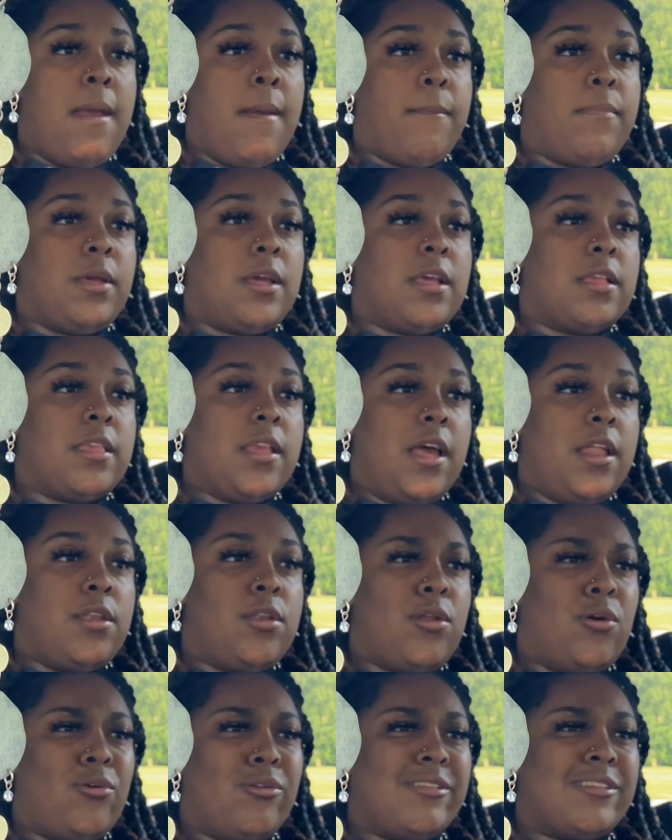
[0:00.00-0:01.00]
because I
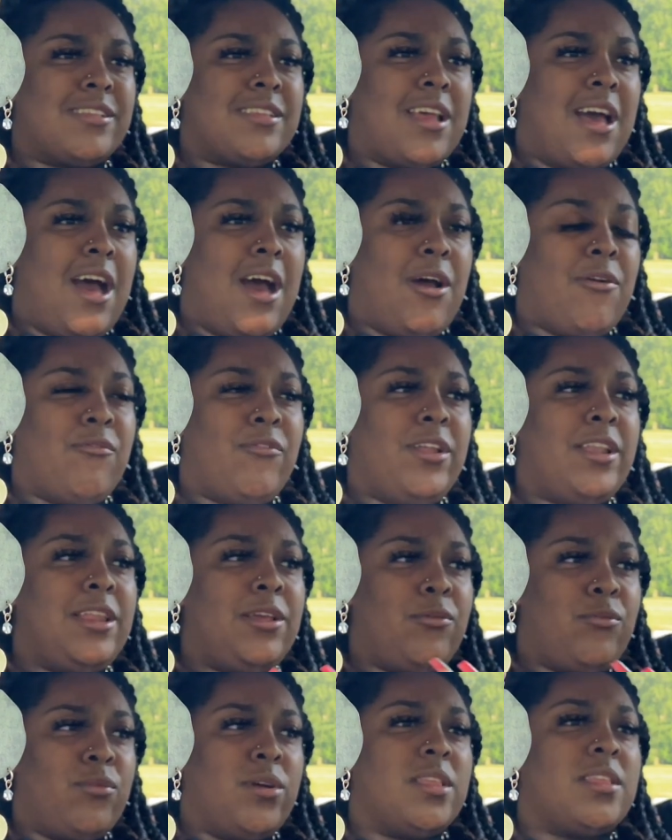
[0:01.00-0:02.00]
noticed I
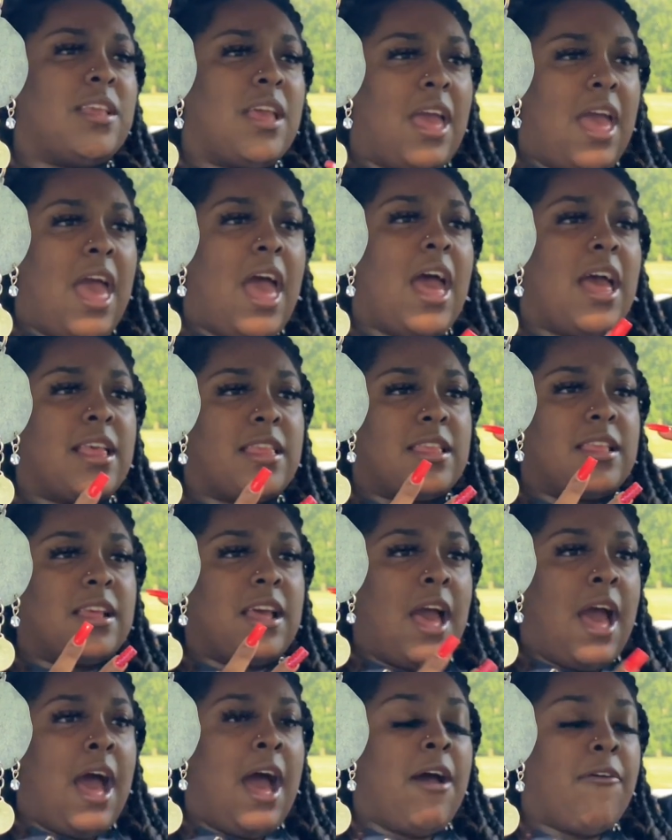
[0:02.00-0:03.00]
really wasn't as
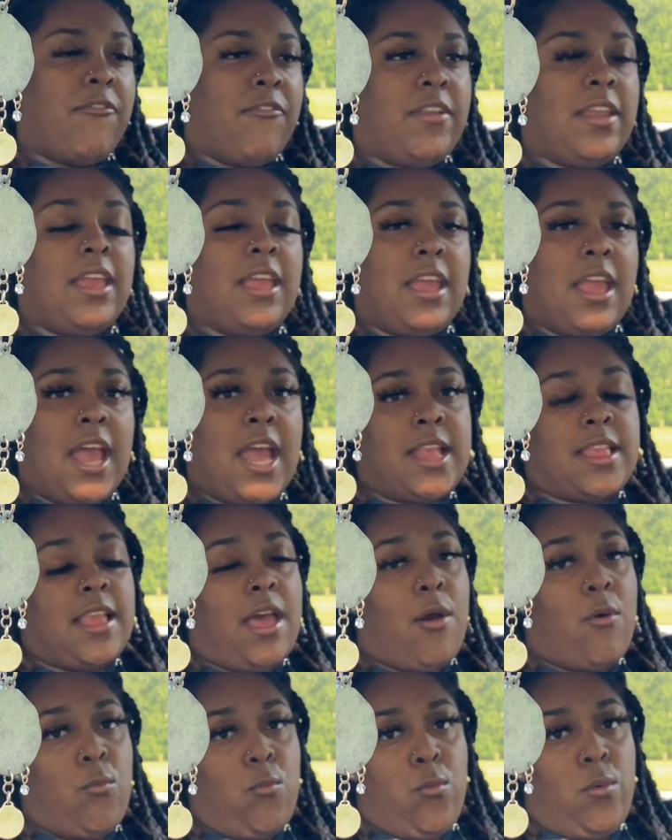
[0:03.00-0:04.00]
confident as
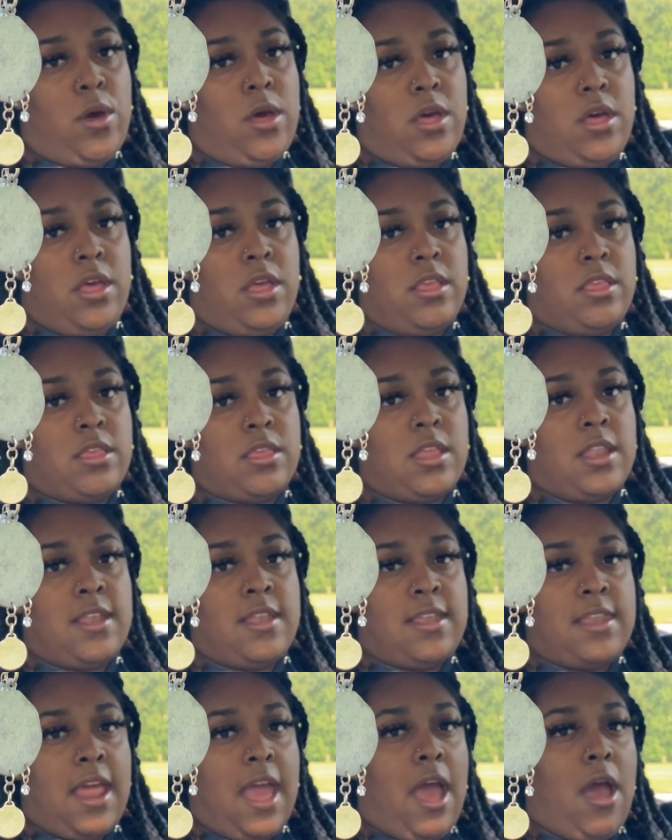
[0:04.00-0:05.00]
I was
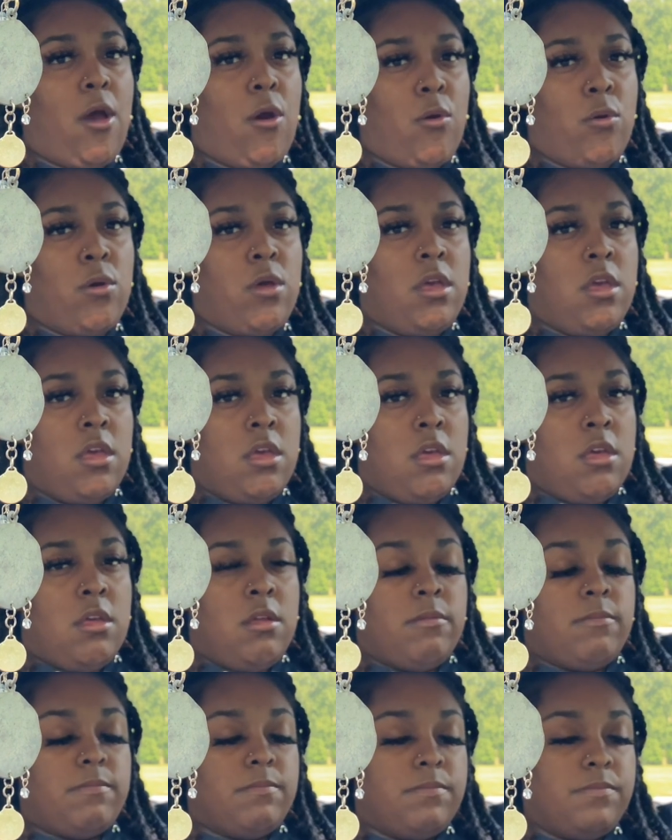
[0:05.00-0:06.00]
now.
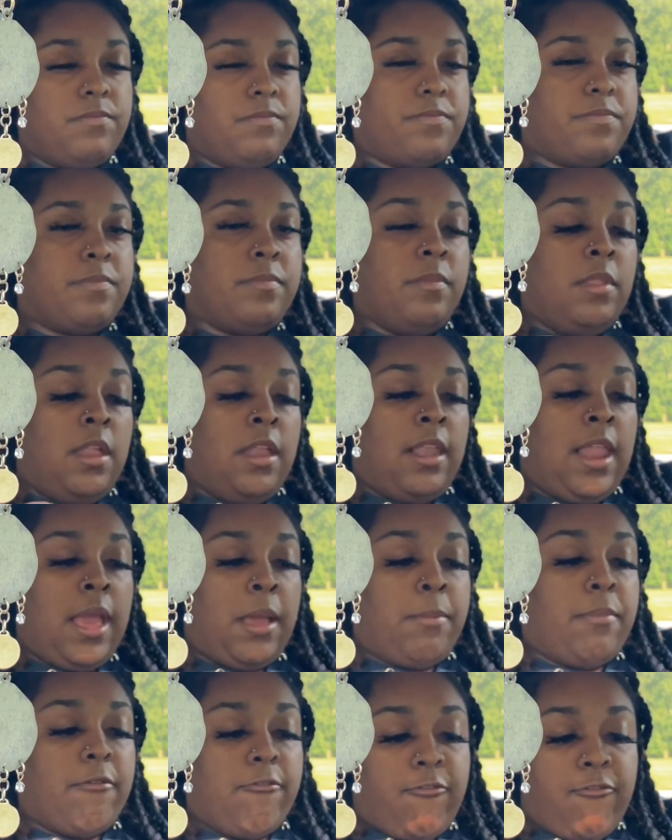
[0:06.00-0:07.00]

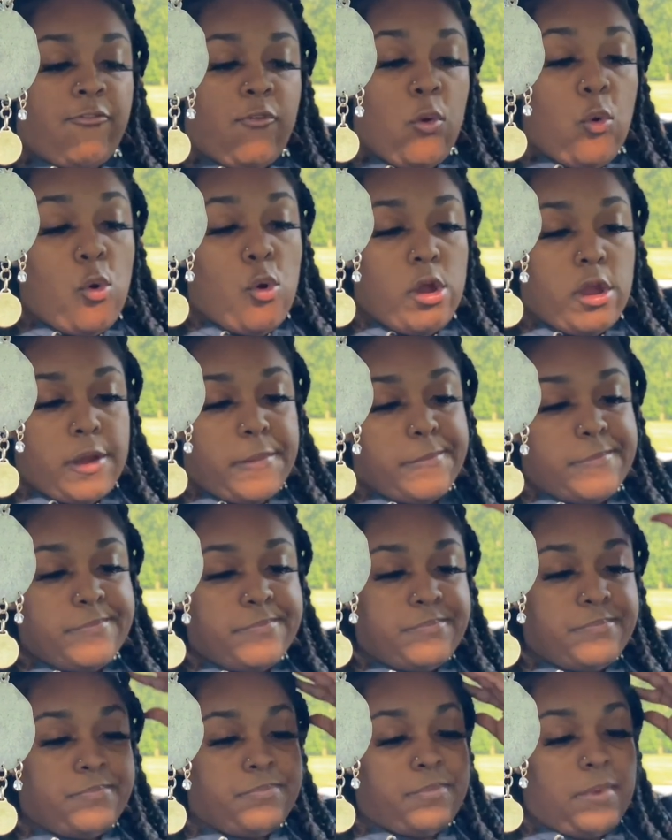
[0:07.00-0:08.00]
Like, before,
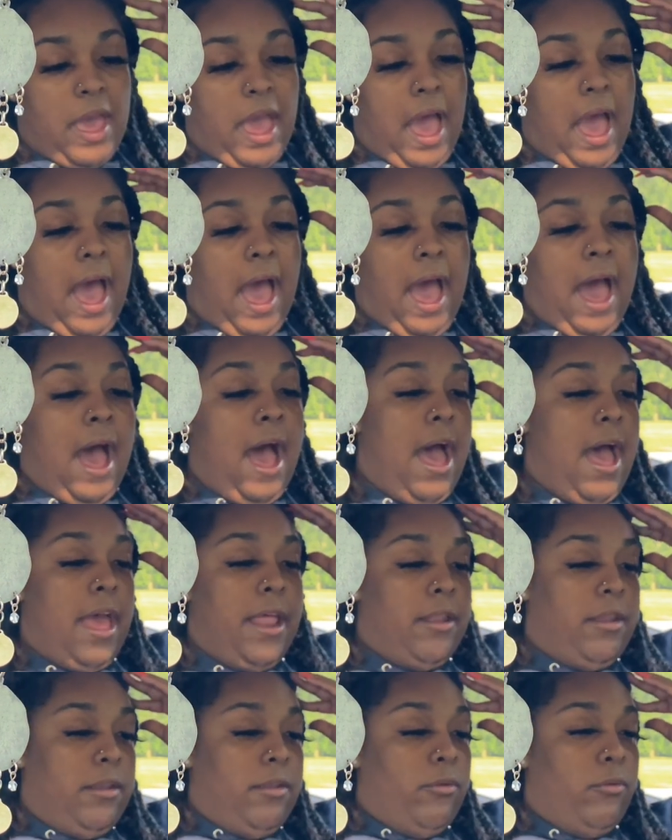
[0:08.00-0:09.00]

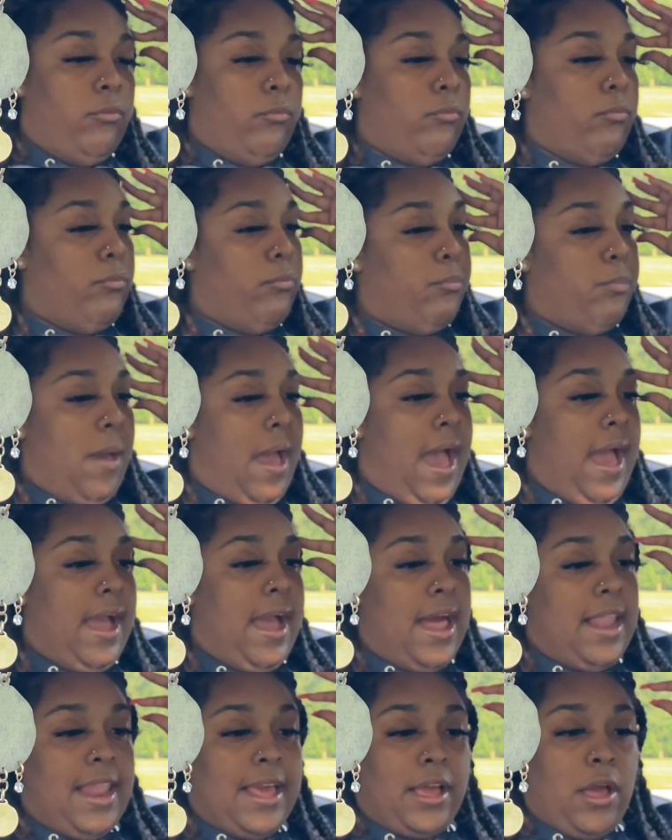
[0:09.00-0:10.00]
I
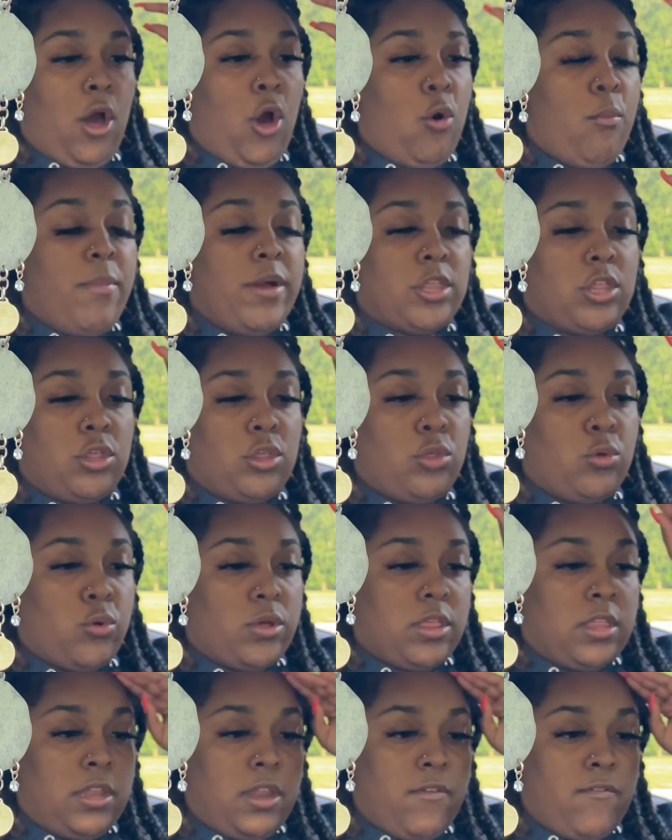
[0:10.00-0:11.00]
got like a whole bunch of
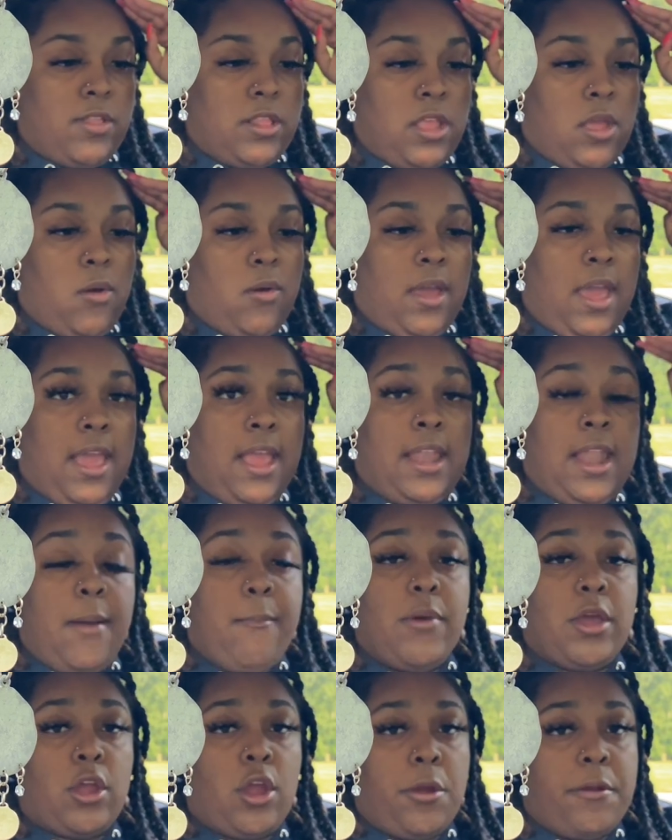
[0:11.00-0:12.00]
shorts and everything, okay? And
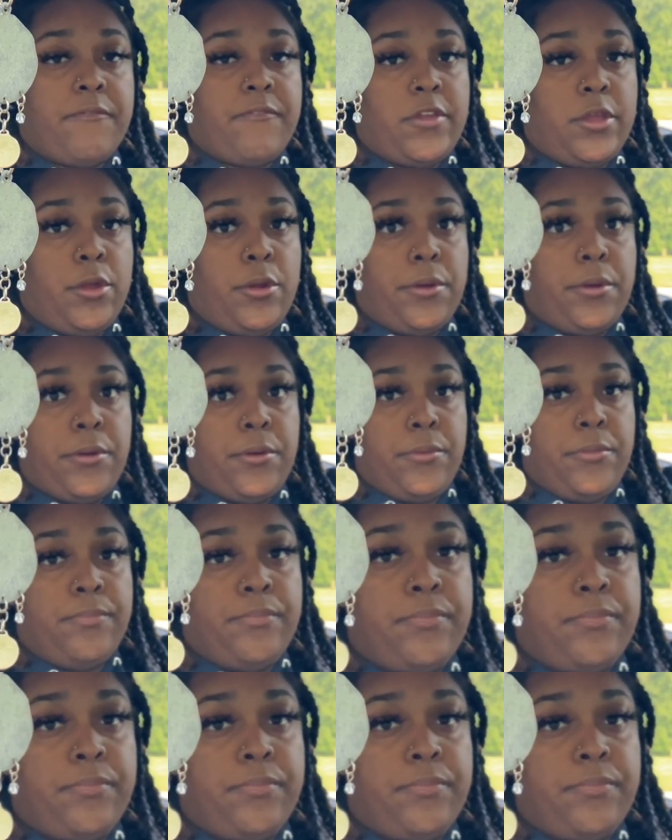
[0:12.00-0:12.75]
I'm a curvy girl.